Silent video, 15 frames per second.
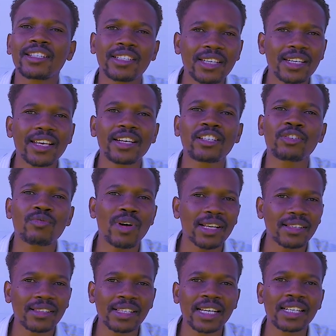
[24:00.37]
ticket to a
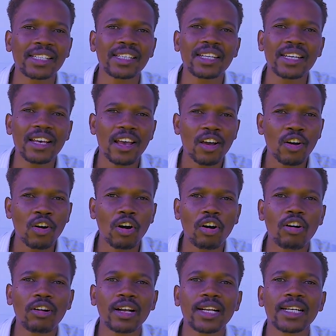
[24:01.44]
city
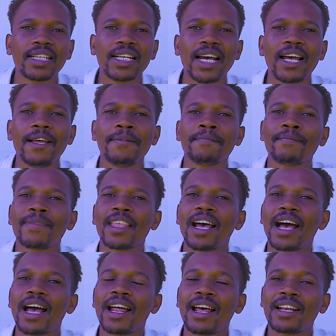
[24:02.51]
called
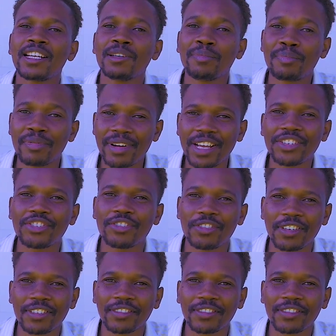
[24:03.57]
depression.